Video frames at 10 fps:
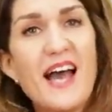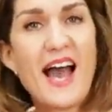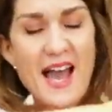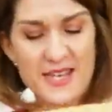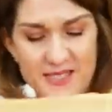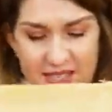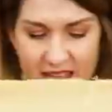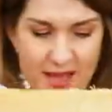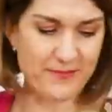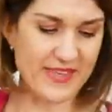And
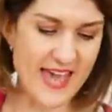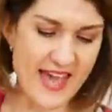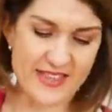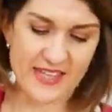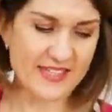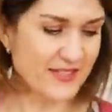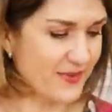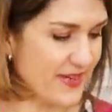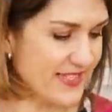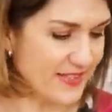yeah, that's
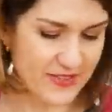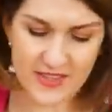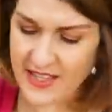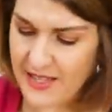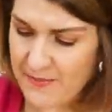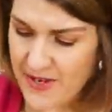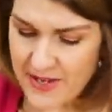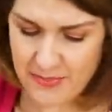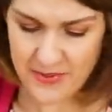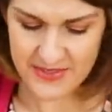always a good thing in
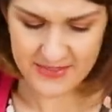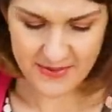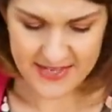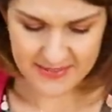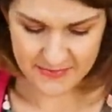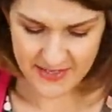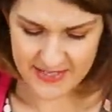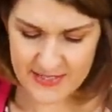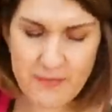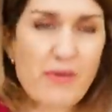my book, to wear some nice,